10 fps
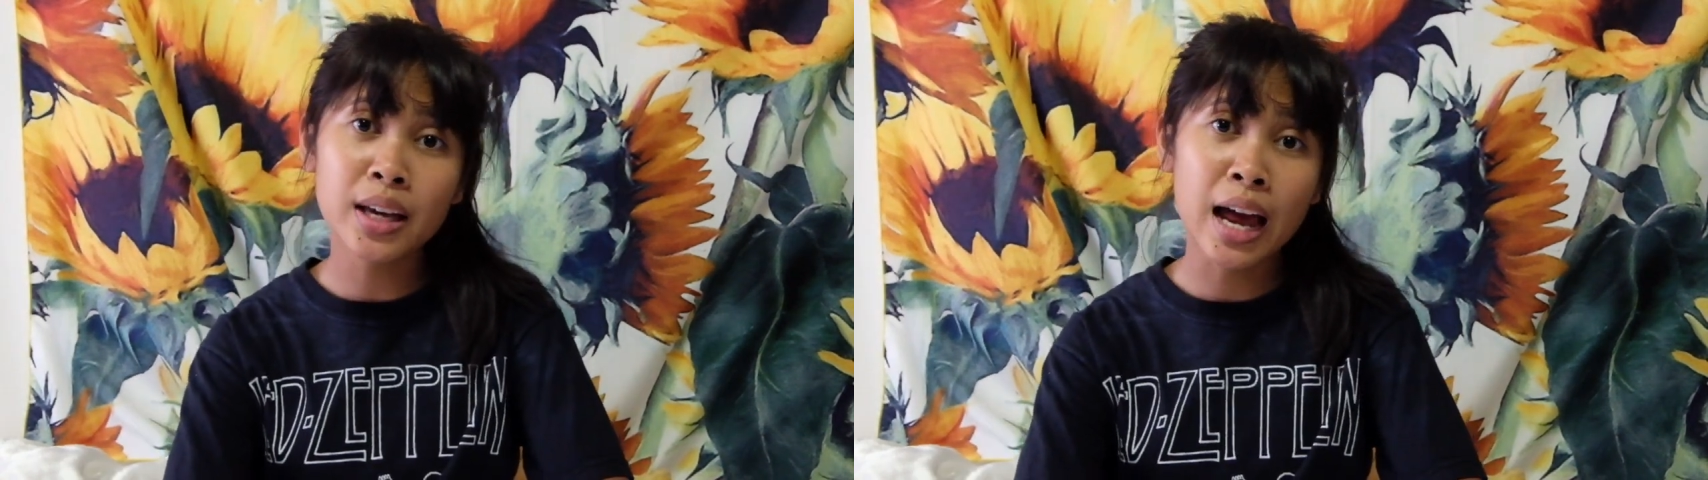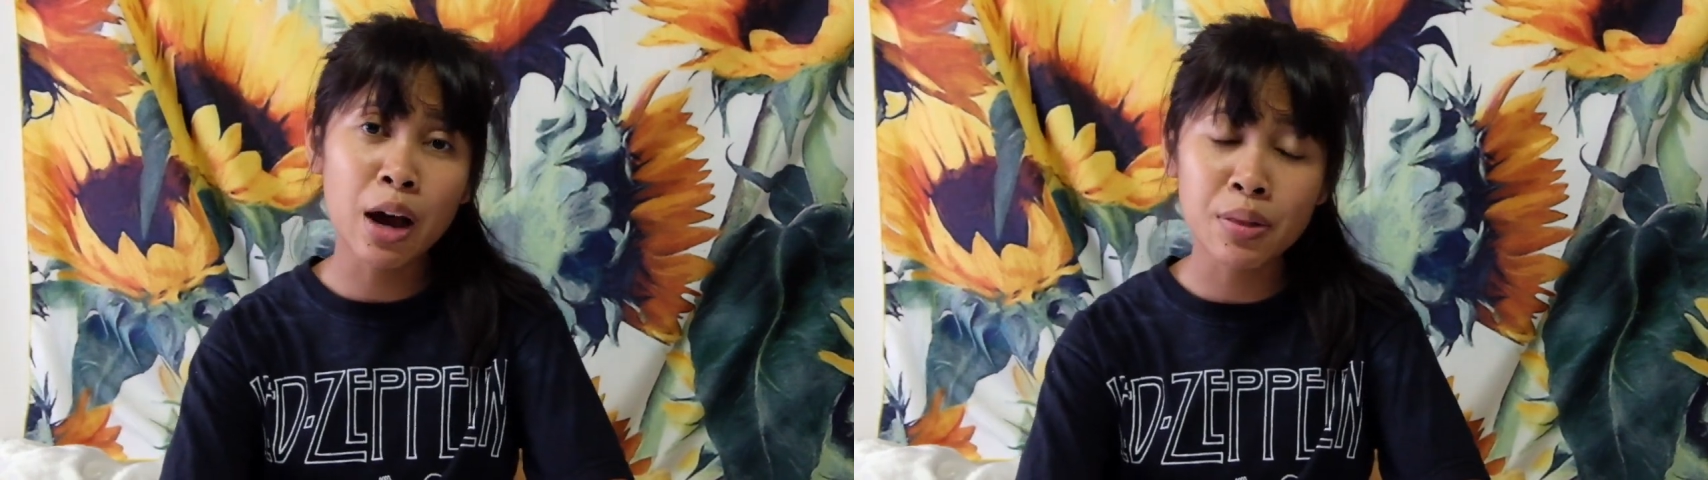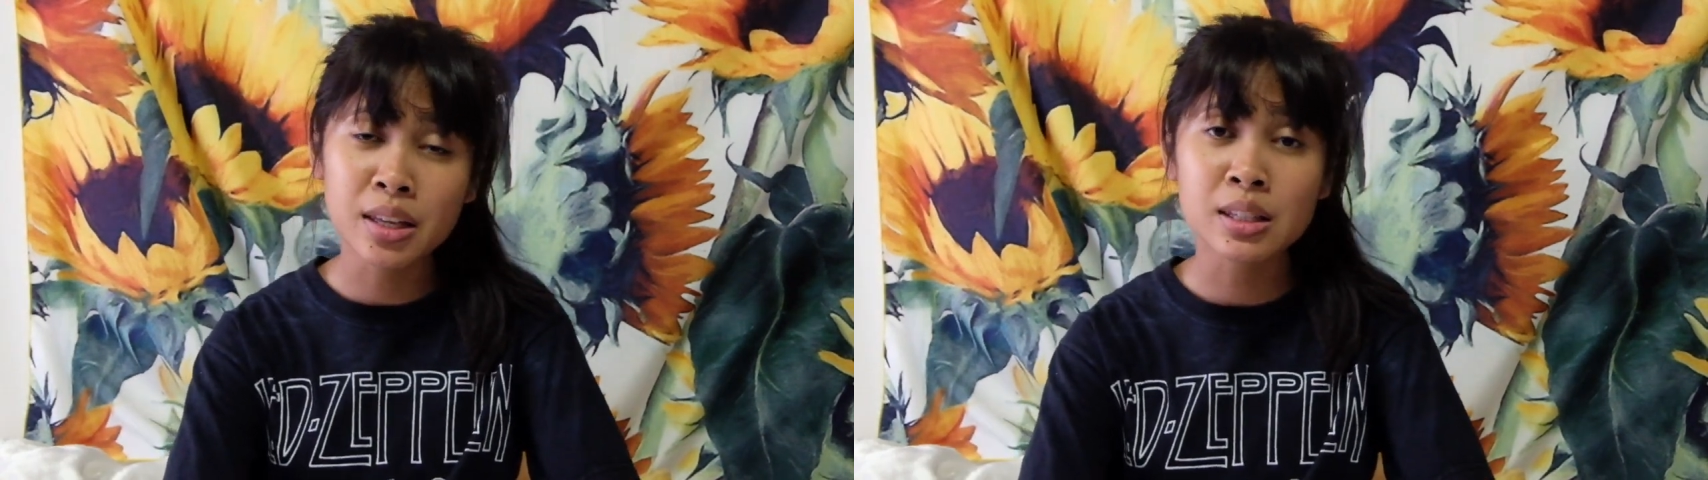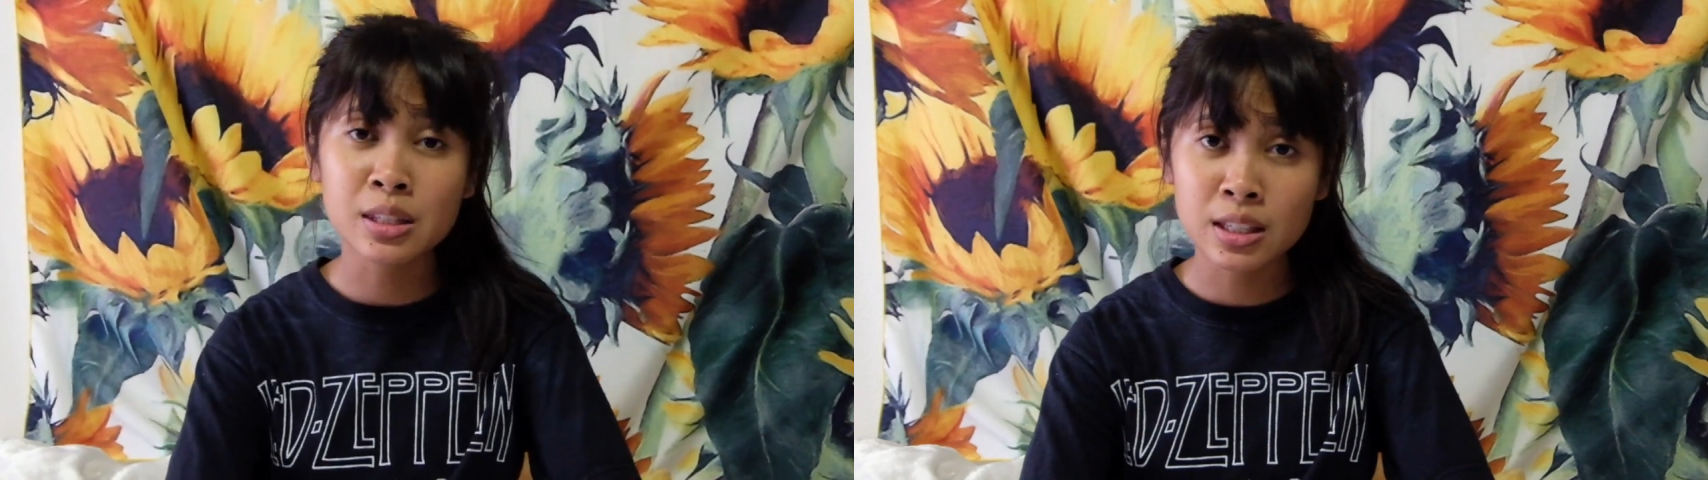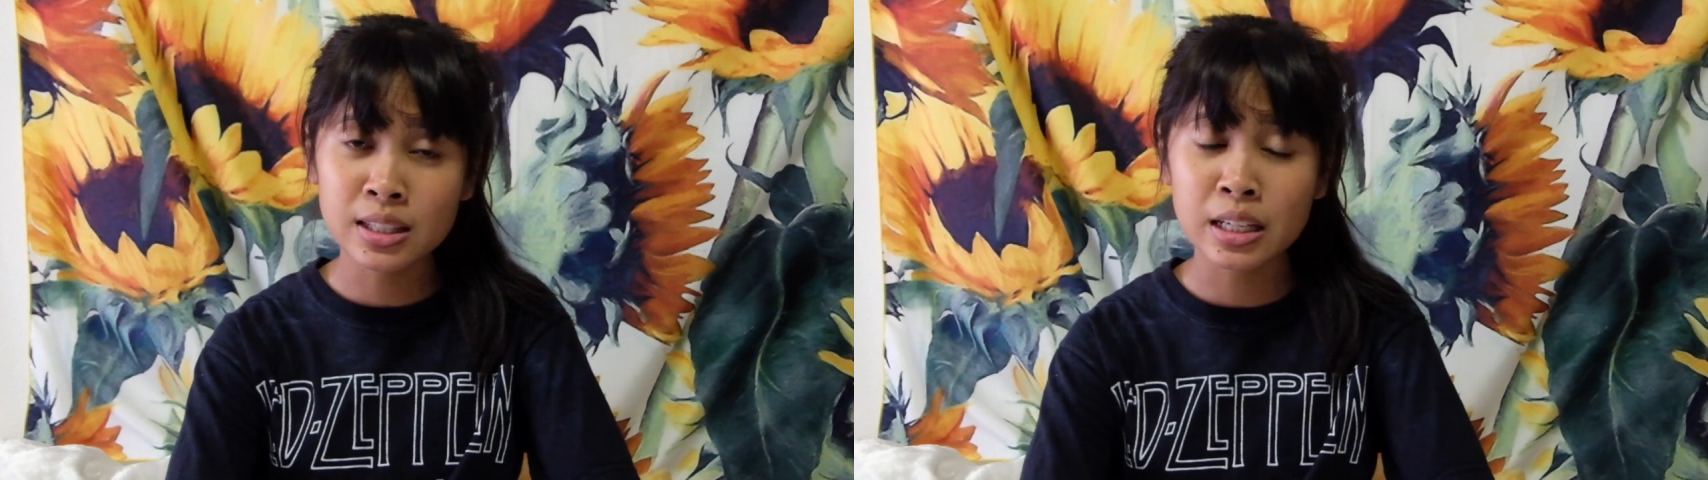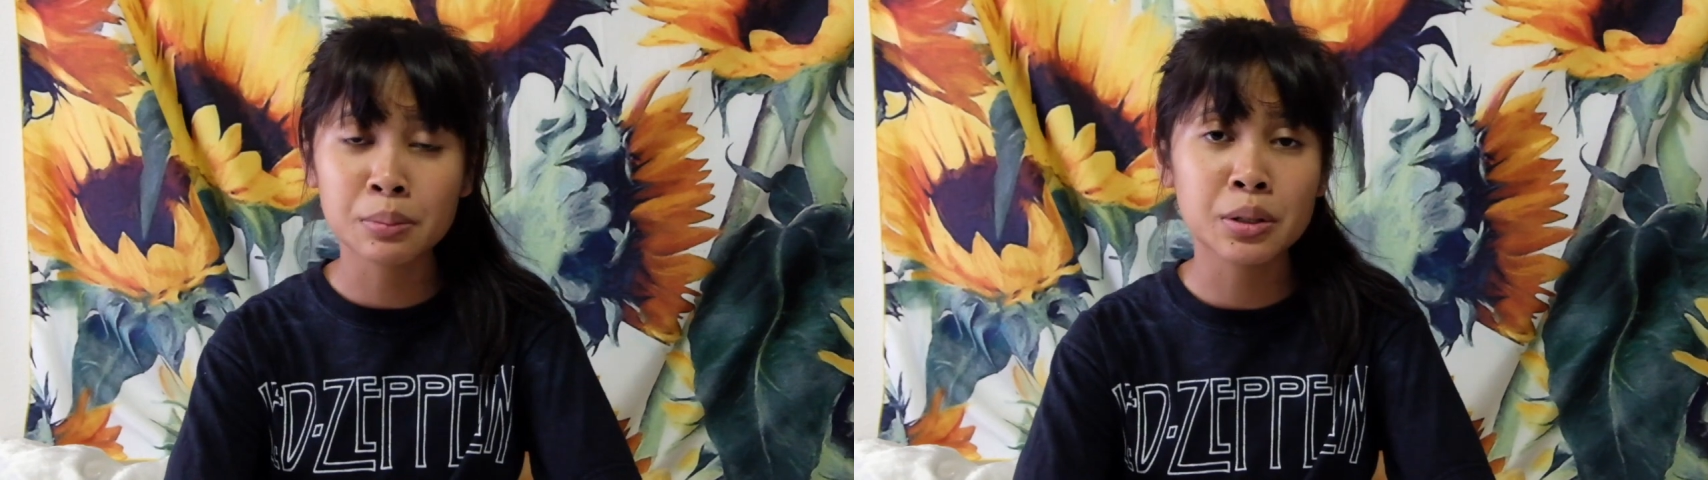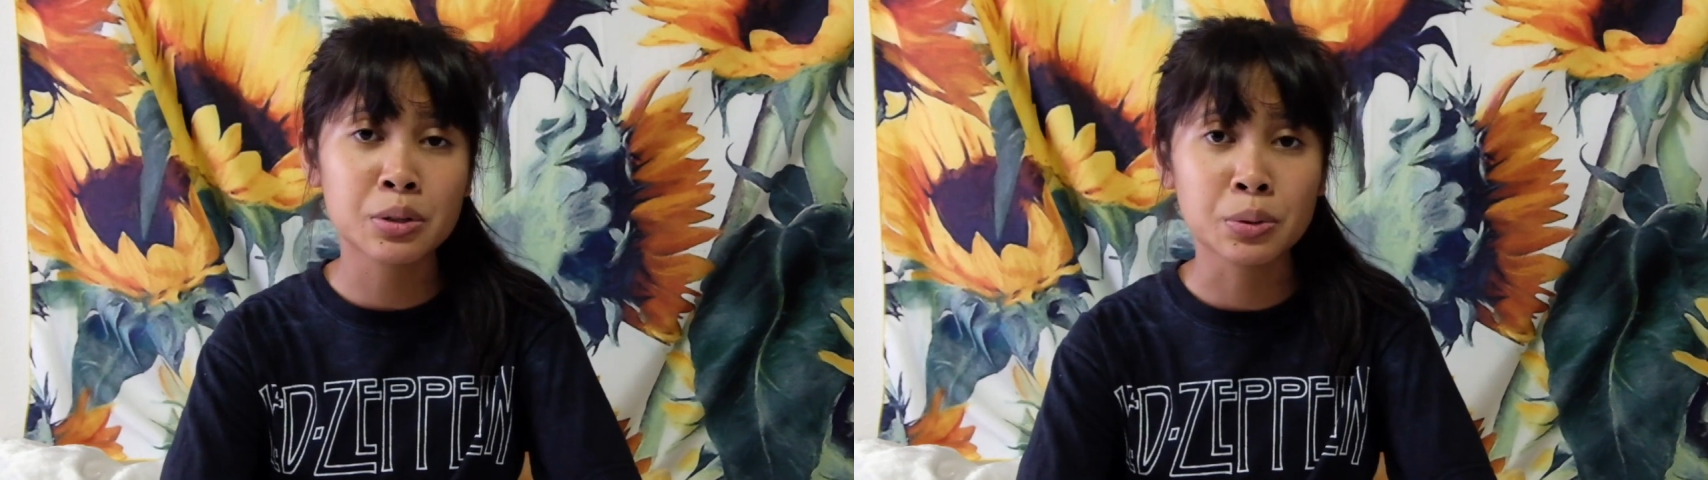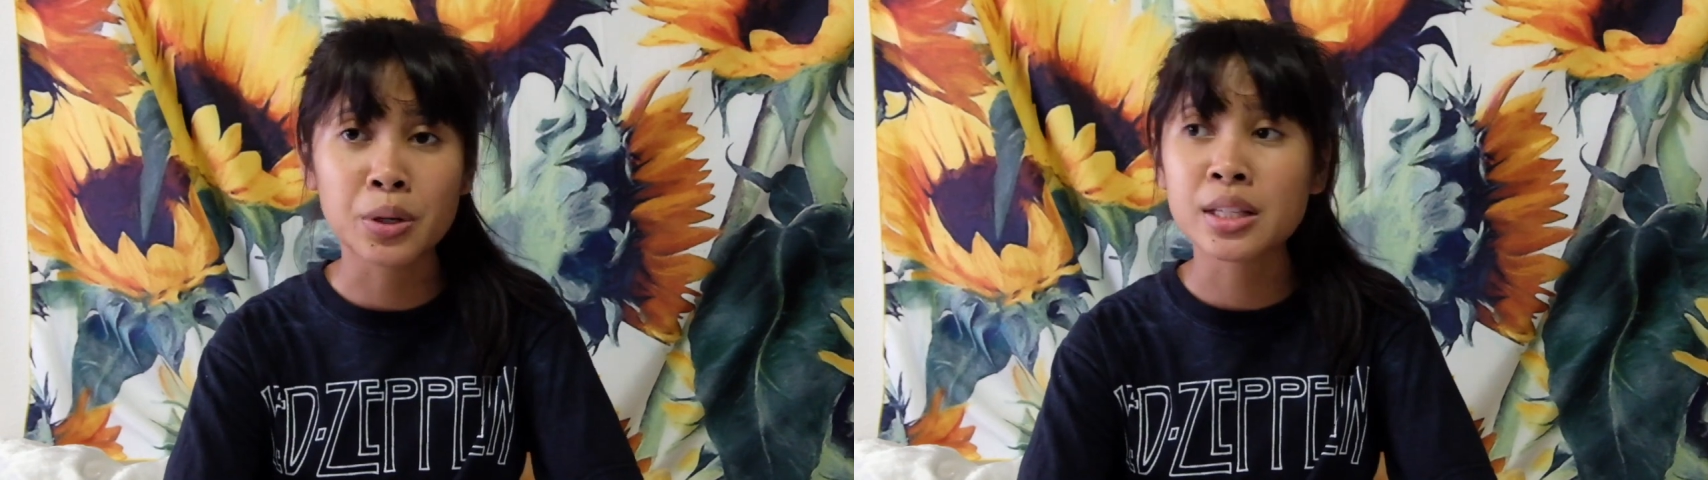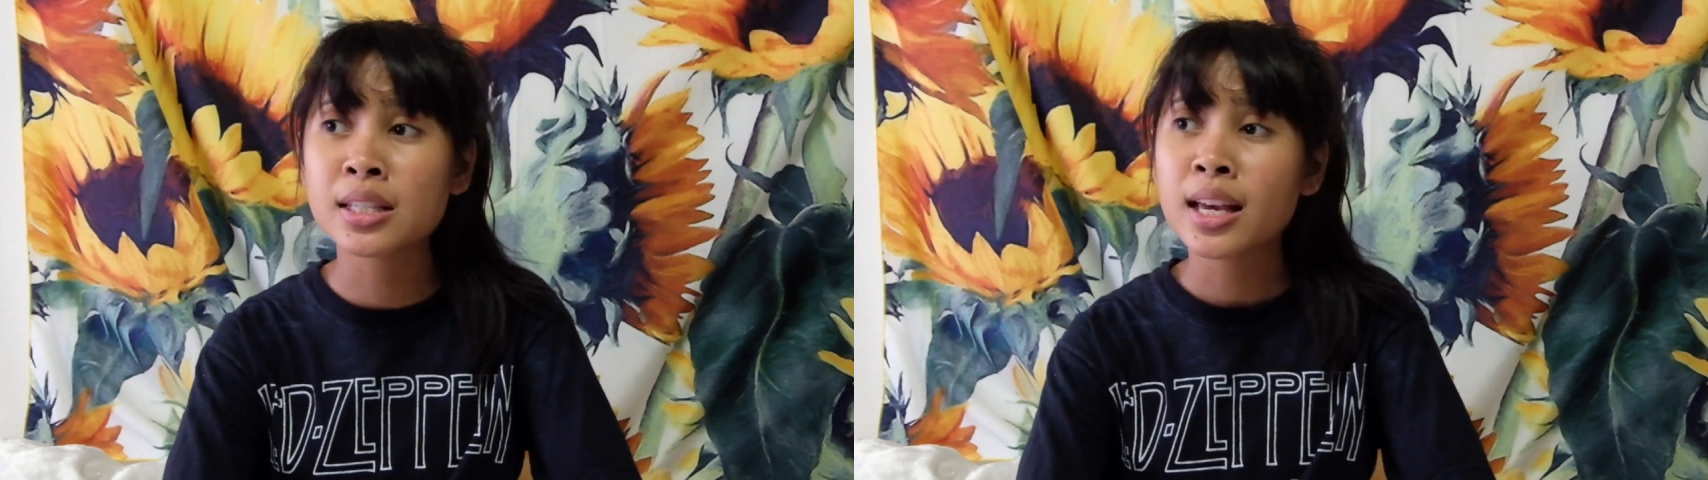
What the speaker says: and how they sustainably source